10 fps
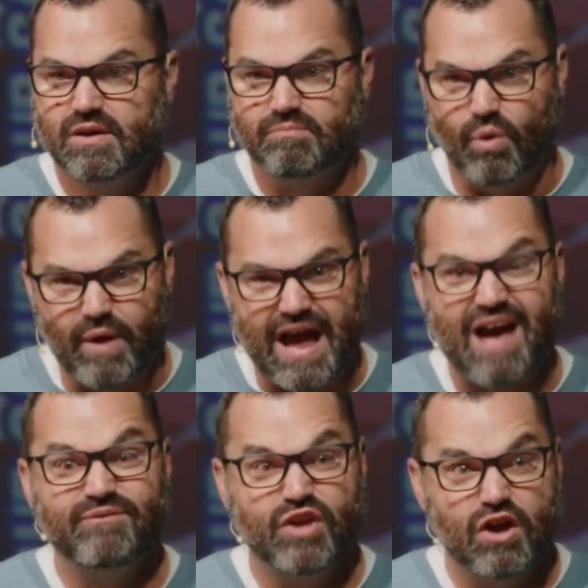But we
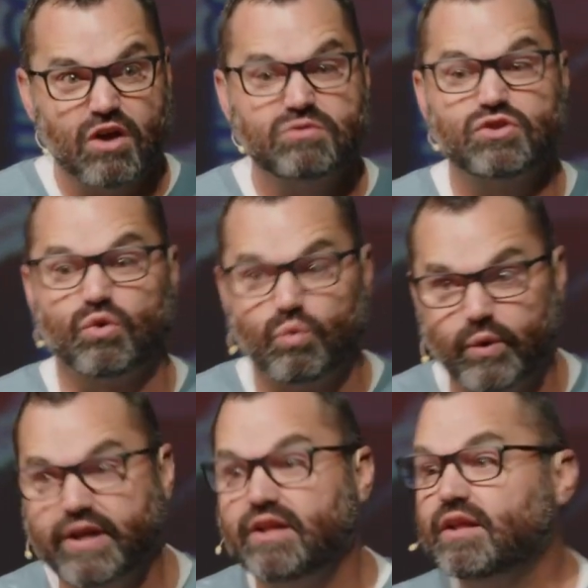have to go to a
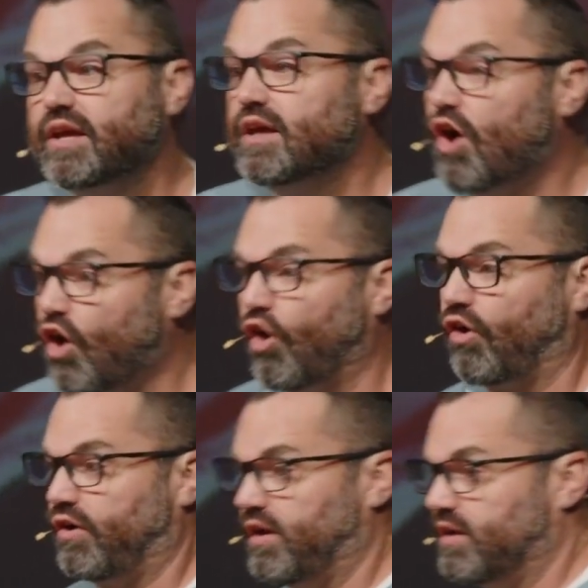really
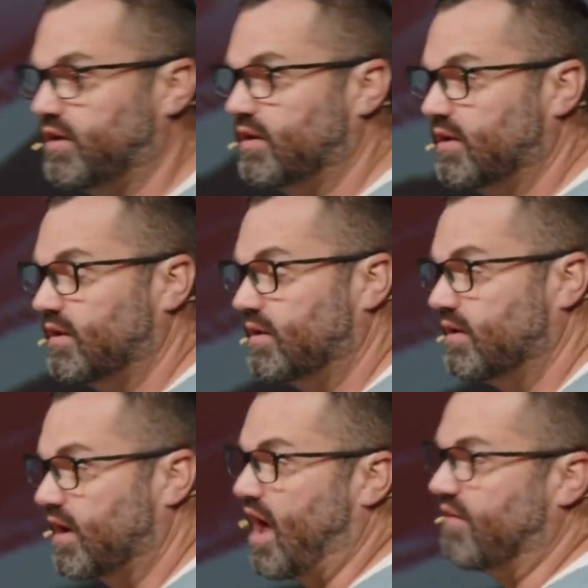hard
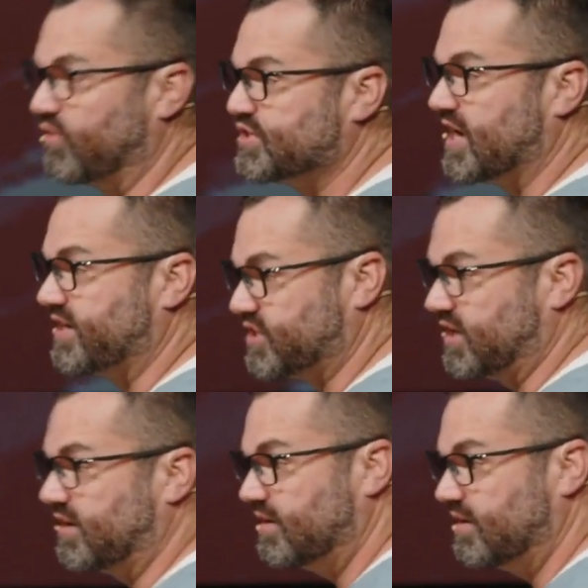conversation.